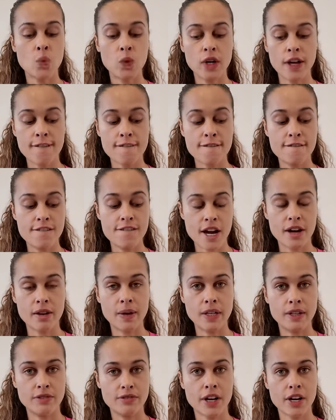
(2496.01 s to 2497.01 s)
We are
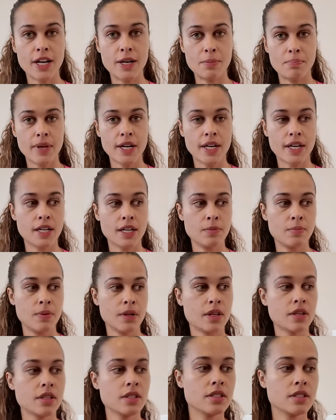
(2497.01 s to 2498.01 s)
very, very picky
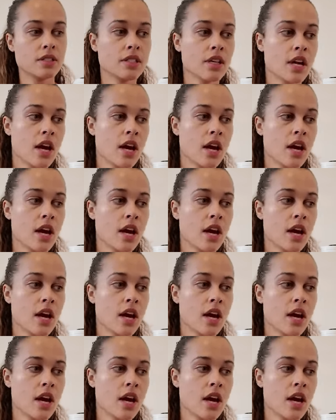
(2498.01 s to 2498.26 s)
because